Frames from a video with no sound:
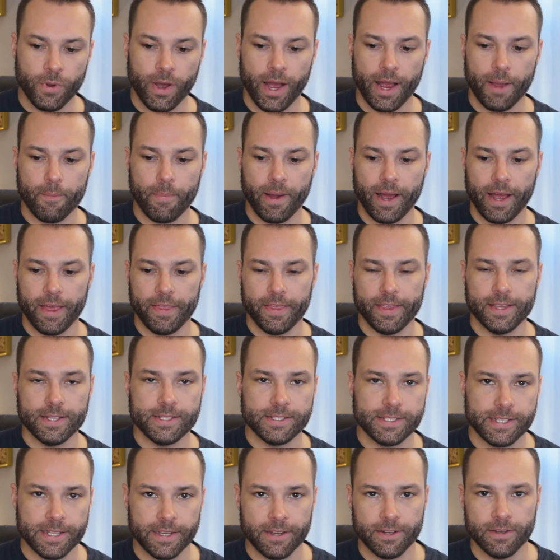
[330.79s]
I buy
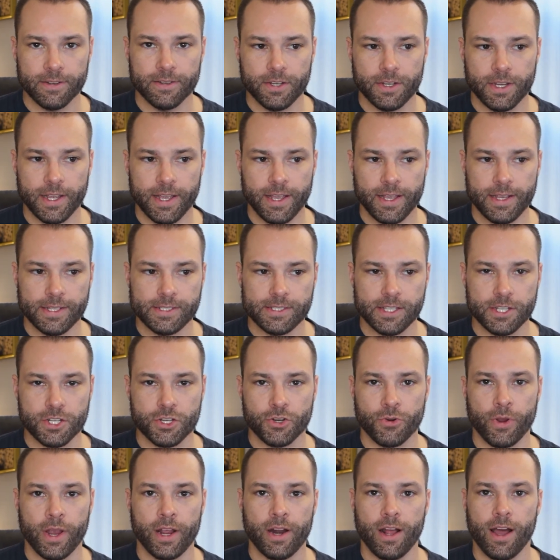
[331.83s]
this deal? Is the
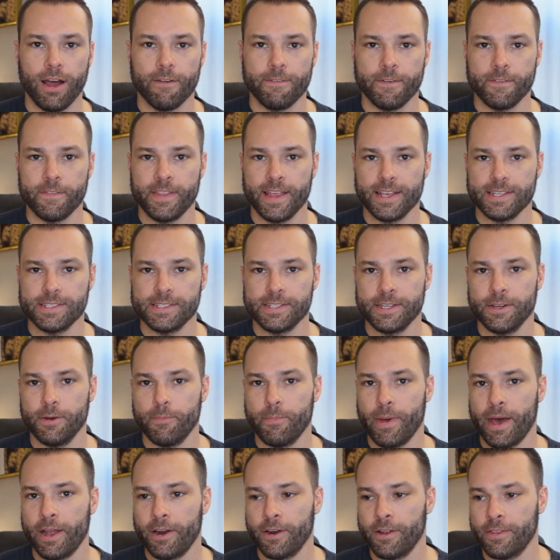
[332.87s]
trade-off of this deal
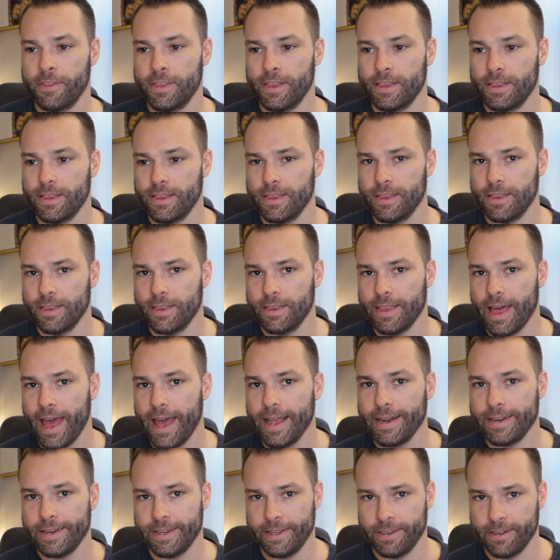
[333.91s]
better than
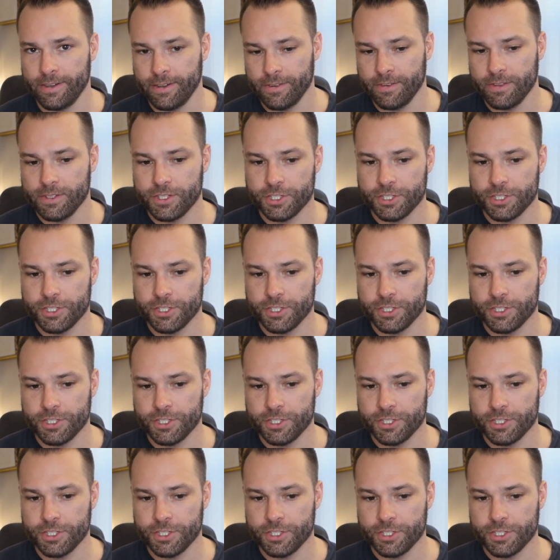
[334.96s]
that deal?